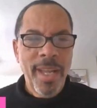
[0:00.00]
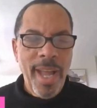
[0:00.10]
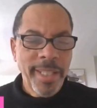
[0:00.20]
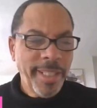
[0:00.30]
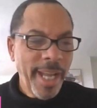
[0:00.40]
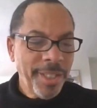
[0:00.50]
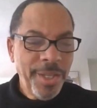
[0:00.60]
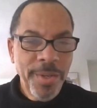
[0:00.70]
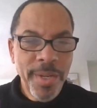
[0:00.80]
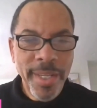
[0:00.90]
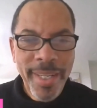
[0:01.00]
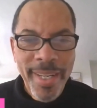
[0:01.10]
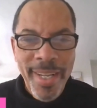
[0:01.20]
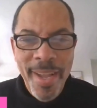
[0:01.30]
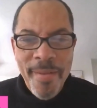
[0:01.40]
How you guys doing?
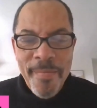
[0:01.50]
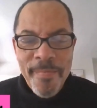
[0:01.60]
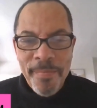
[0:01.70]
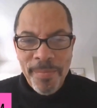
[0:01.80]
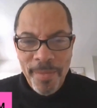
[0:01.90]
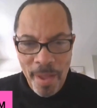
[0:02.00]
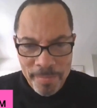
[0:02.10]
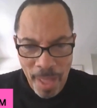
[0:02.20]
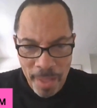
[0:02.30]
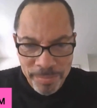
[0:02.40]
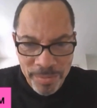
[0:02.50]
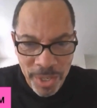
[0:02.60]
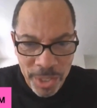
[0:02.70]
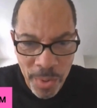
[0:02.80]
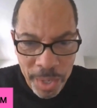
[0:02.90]
Um, I
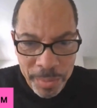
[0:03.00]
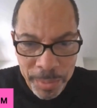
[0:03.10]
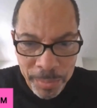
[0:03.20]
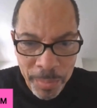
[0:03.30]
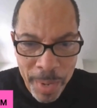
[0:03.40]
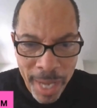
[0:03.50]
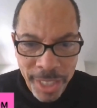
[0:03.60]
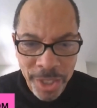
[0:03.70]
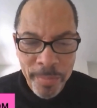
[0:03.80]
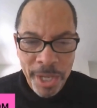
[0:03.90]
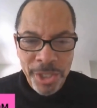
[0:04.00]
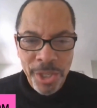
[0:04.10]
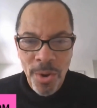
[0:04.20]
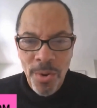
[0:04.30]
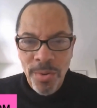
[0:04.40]
want to welcome everybody to my
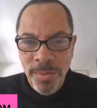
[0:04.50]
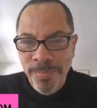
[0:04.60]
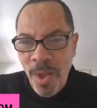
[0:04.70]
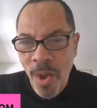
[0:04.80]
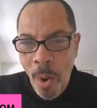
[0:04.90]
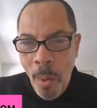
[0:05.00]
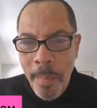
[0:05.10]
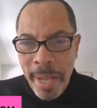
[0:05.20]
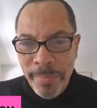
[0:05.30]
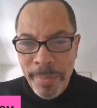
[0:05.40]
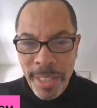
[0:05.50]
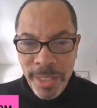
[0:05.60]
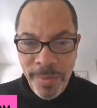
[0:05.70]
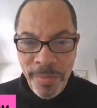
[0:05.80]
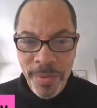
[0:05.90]
show, Home Based
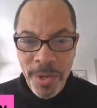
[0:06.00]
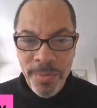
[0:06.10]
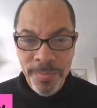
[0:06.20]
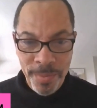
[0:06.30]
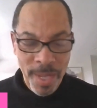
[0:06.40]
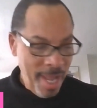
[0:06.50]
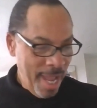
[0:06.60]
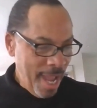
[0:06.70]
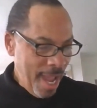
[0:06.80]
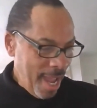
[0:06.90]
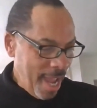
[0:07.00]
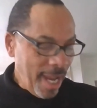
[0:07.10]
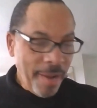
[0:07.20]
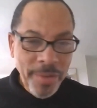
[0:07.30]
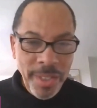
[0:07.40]
Business Review,
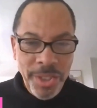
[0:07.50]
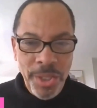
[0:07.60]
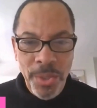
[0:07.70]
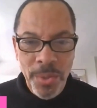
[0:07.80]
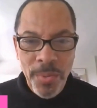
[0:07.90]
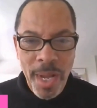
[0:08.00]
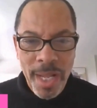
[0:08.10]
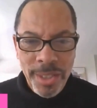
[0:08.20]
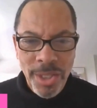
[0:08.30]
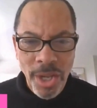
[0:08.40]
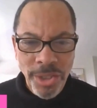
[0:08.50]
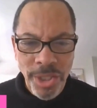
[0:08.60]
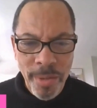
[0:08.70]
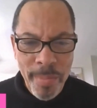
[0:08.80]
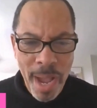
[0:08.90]
and I want to uh, talk
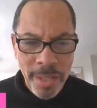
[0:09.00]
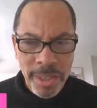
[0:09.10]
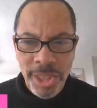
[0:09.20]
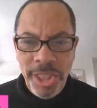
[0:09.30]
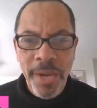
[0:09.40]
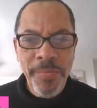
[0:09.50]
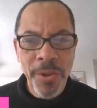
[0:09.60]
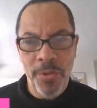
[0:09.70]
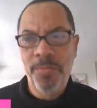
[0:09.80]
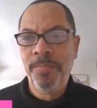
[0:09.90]
to you about Jifu.